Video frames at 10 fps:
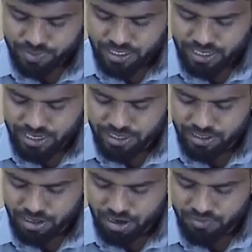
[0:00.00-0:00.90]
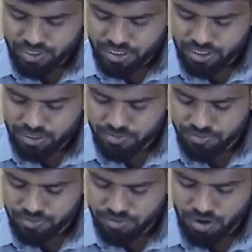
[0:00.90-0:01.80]
rent of the
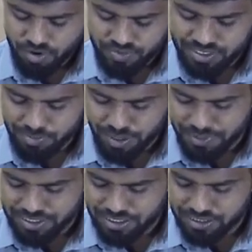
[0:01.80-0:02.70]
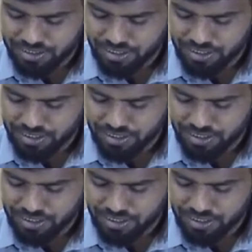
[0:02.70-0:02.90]
office premises,